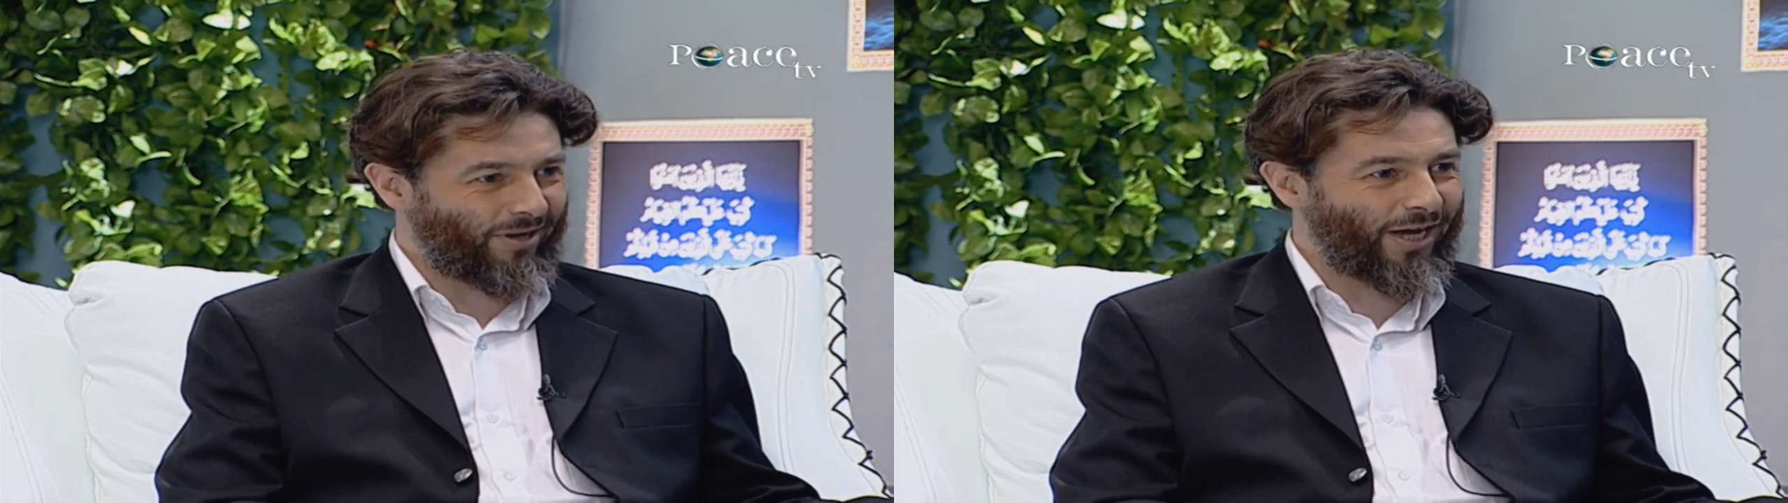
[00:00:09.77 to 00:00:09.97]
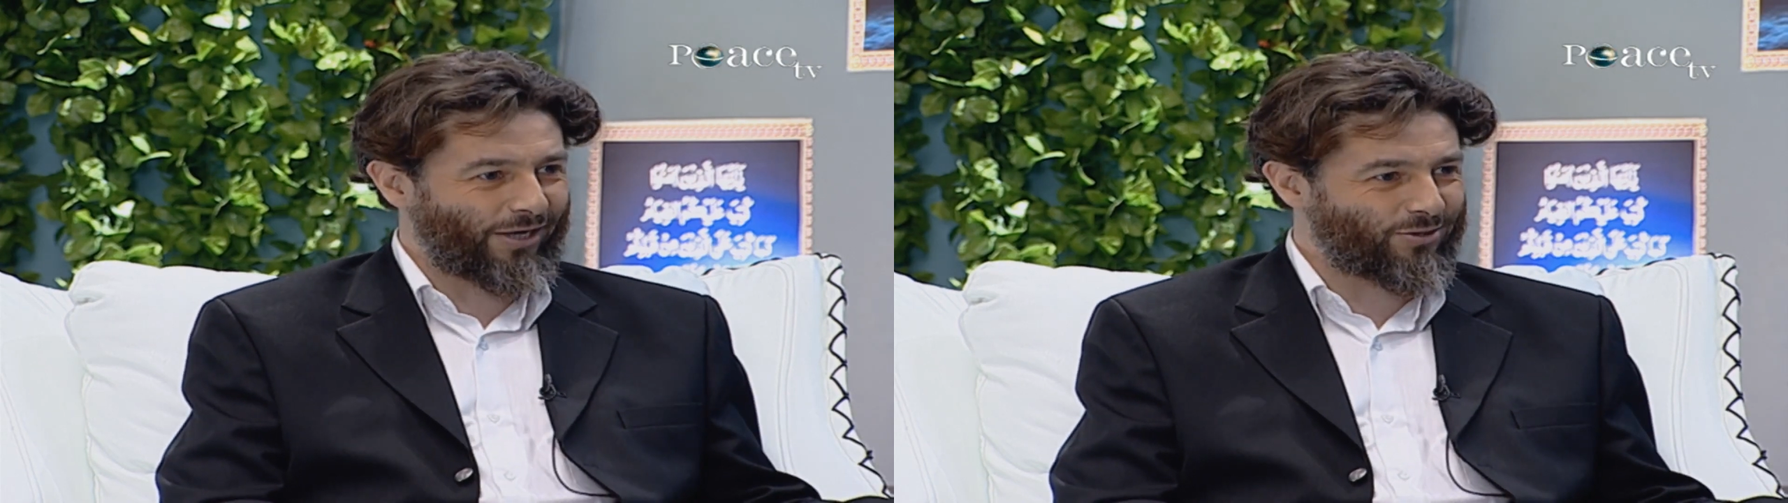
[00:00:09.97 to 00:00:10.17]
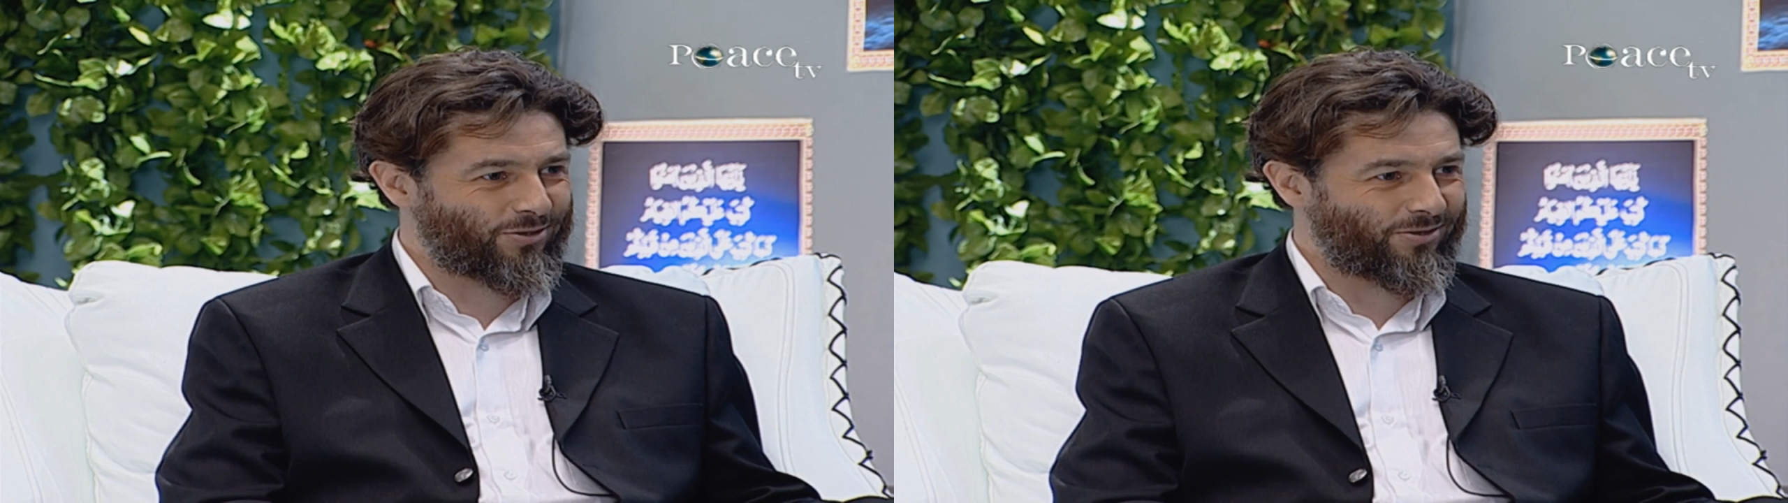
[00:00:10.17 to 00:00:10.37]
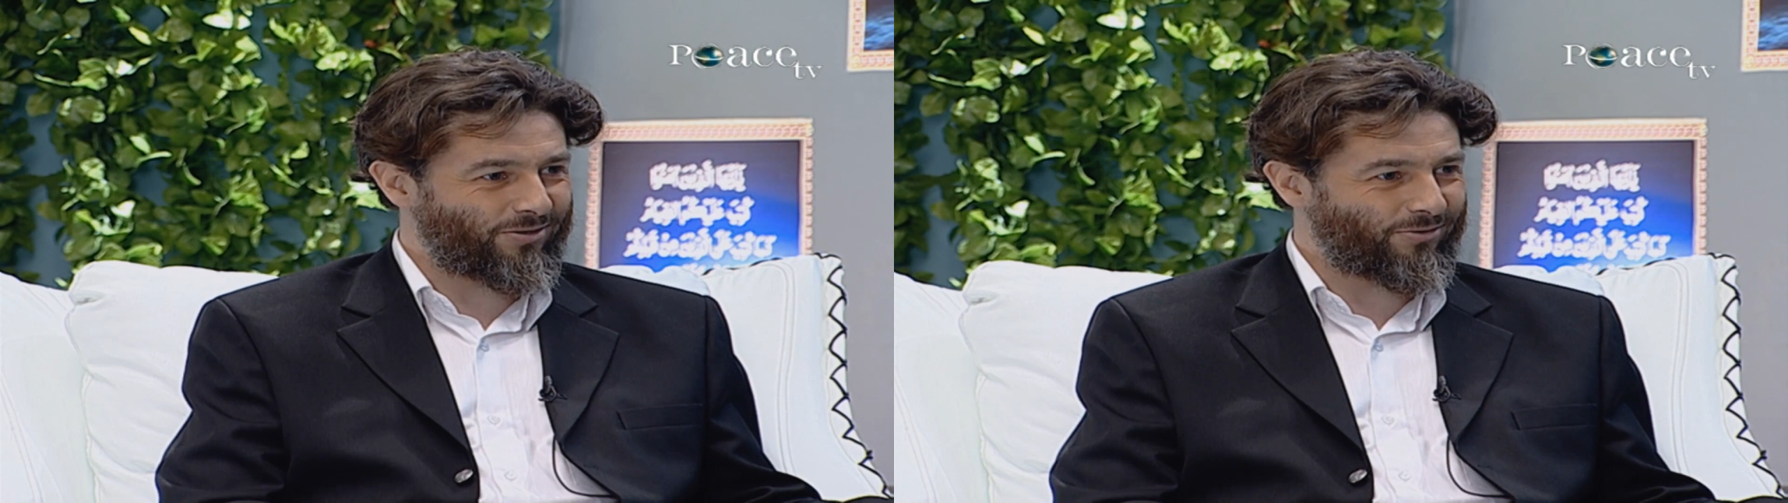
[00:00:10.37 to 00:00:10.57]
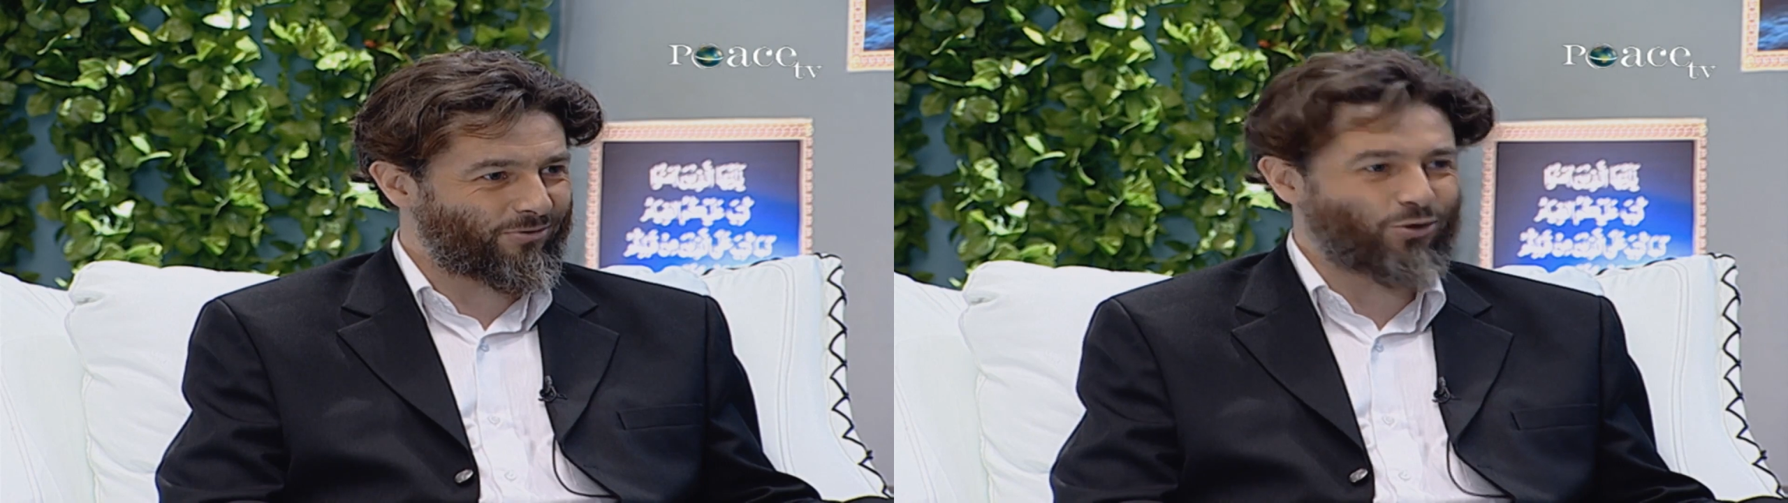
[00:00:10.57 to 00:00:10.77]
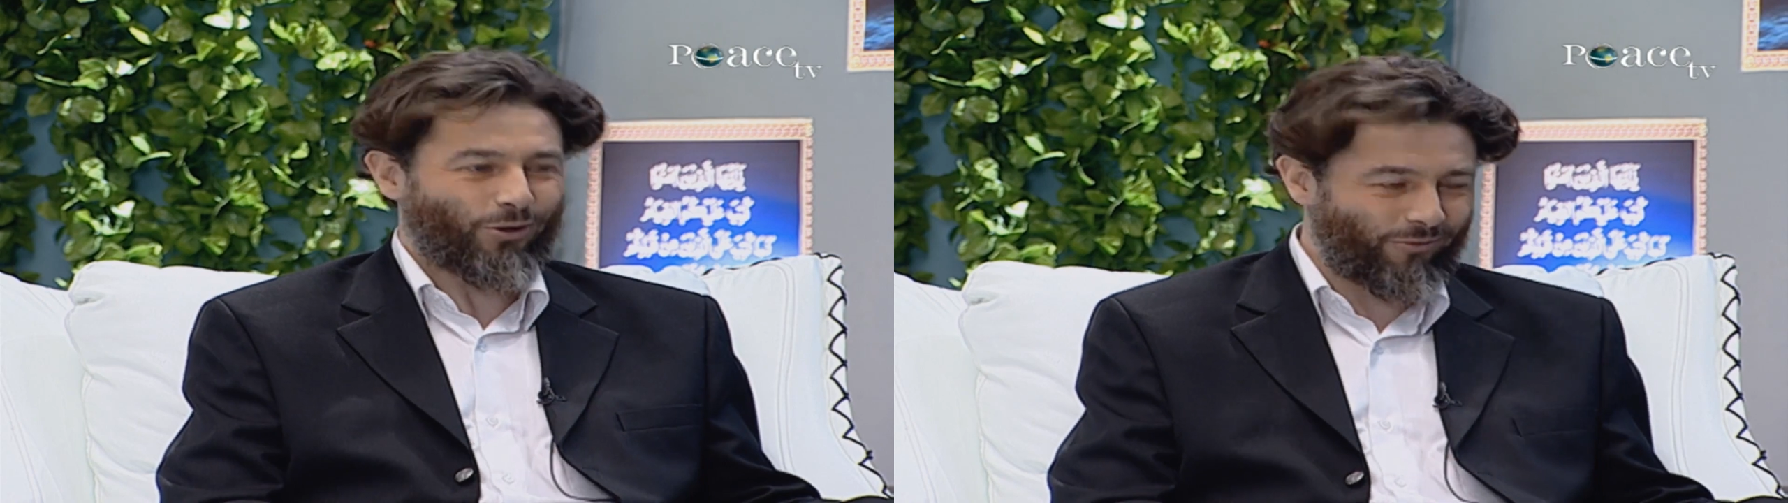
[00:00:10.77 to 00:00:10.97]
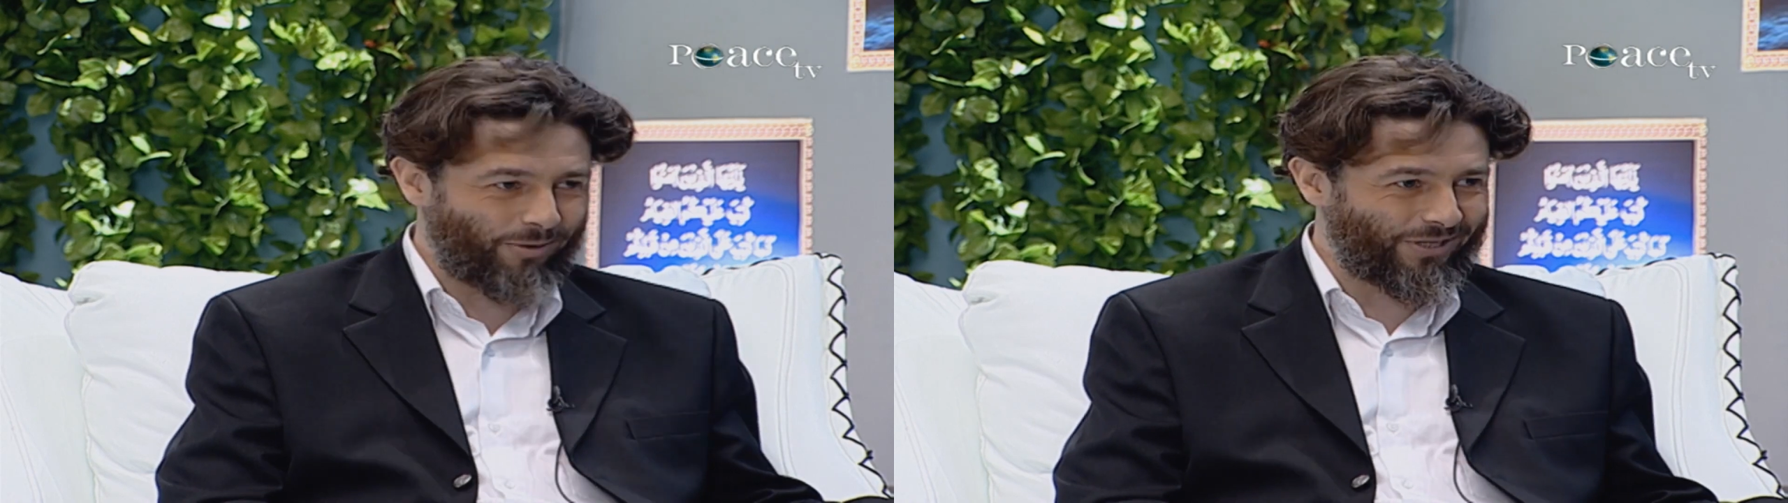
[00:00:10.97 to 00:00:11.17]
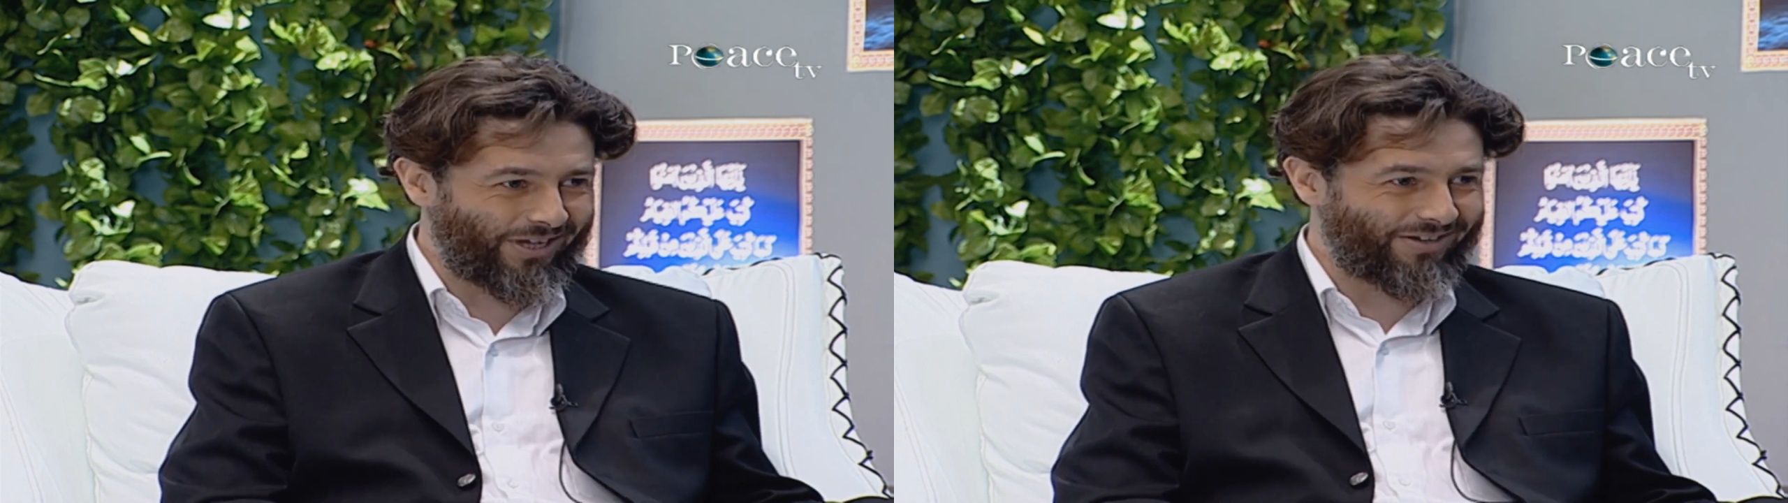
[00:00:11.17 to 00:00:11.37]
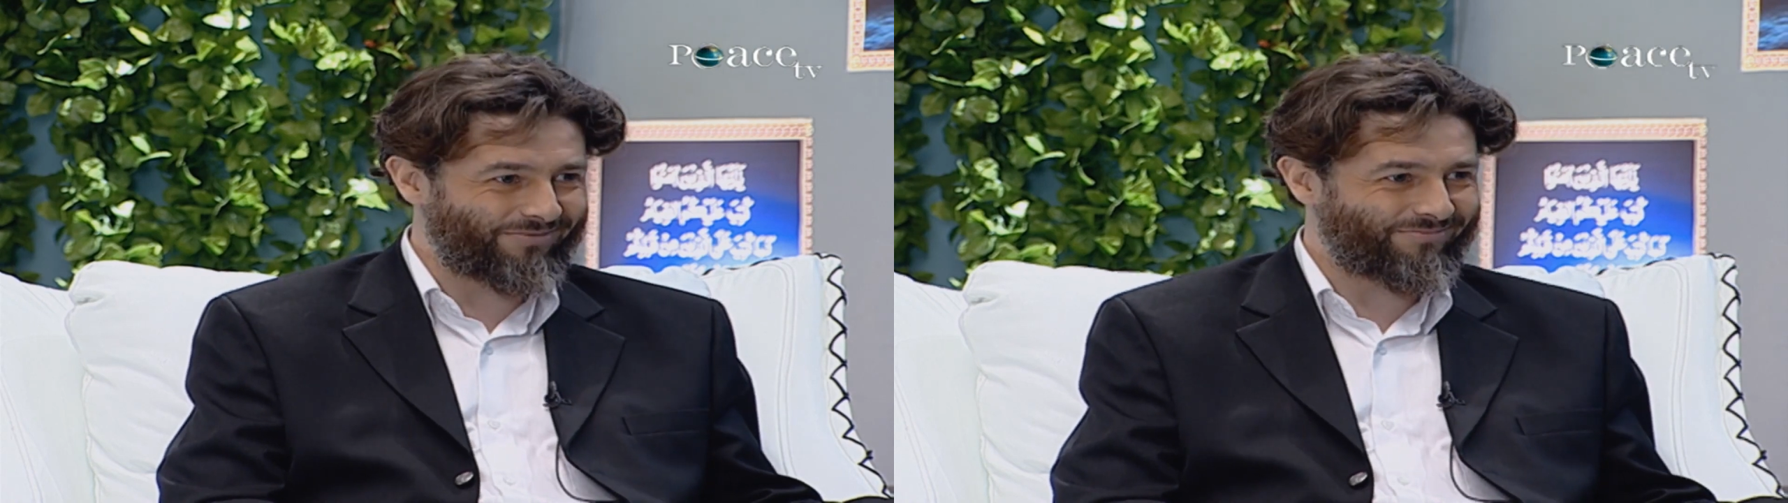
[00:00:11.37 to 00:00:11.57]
acts during Ramadan?